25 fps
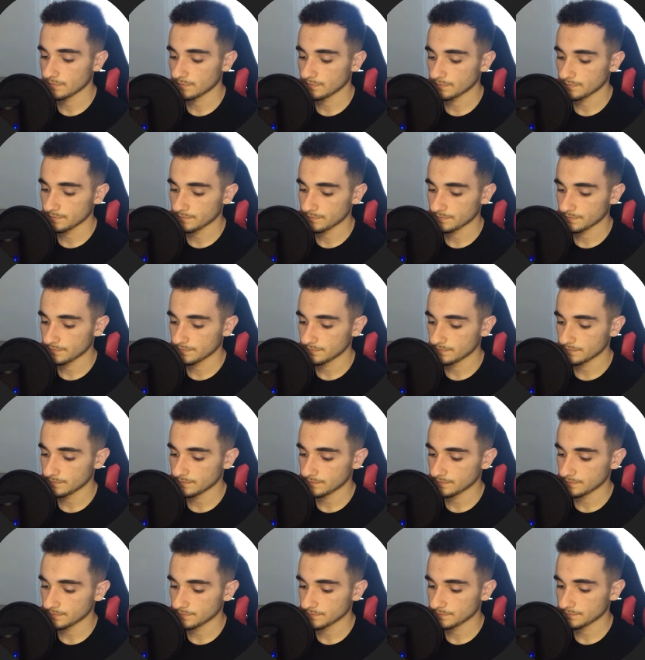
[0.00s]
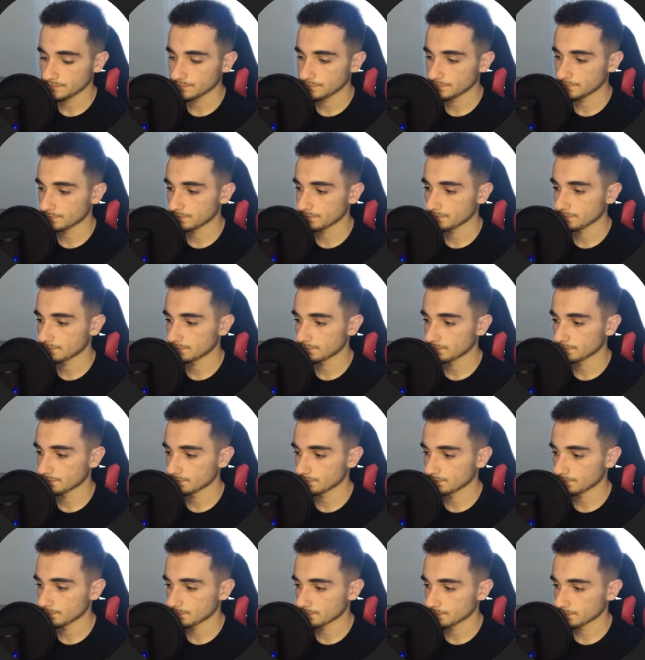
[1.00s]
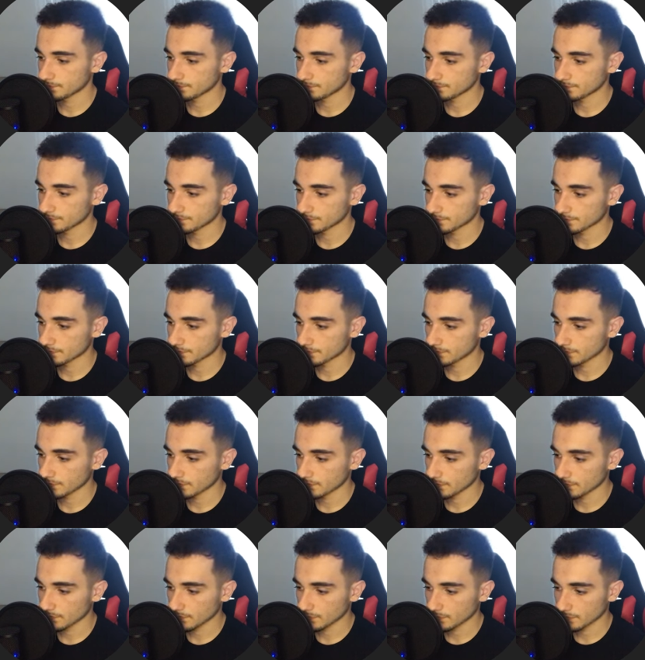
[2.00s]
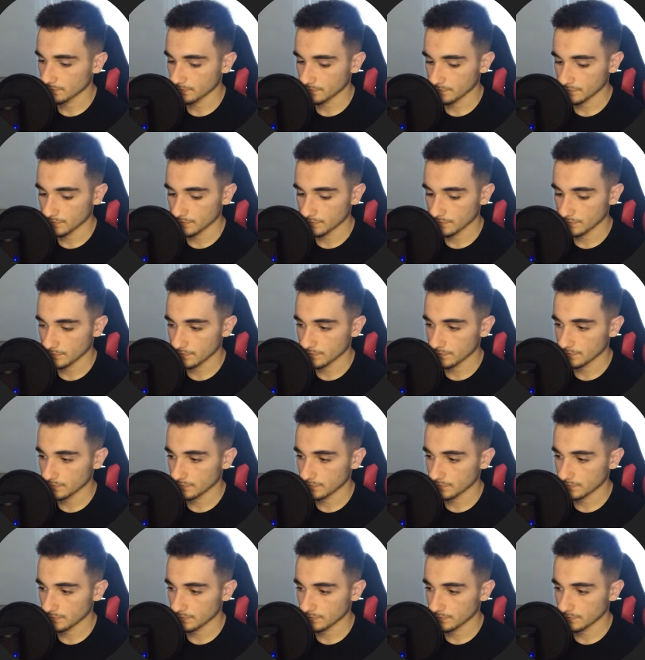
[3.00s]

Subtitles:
(silence)